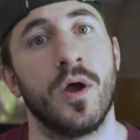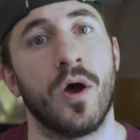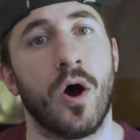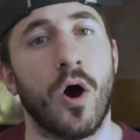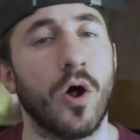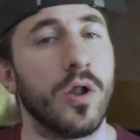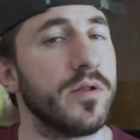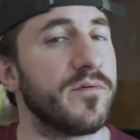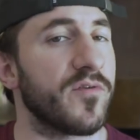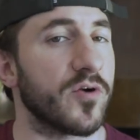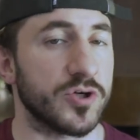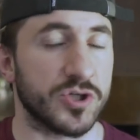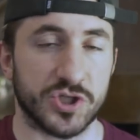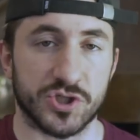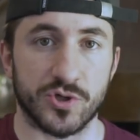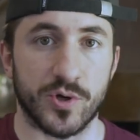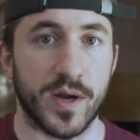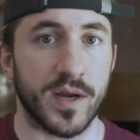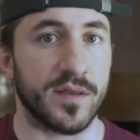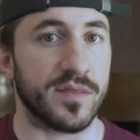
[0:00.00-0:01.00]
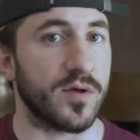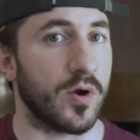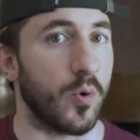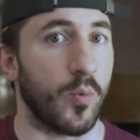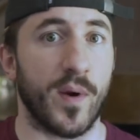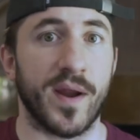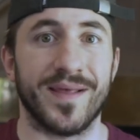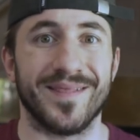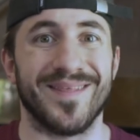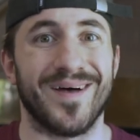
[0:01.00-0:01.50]
All of our strength, our
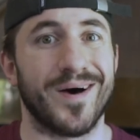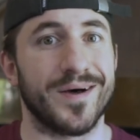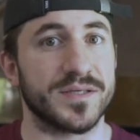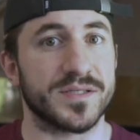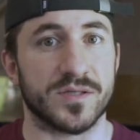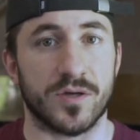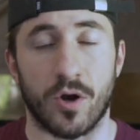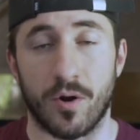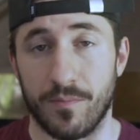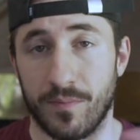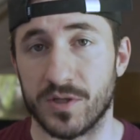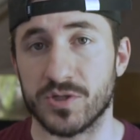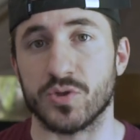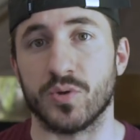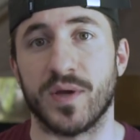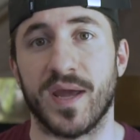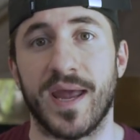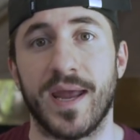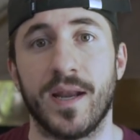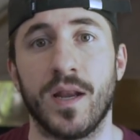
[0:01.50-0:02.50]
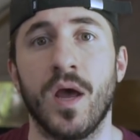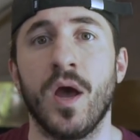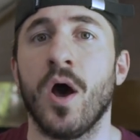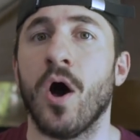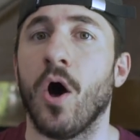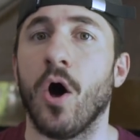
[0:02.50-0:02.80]
weight loss, our muscle gain,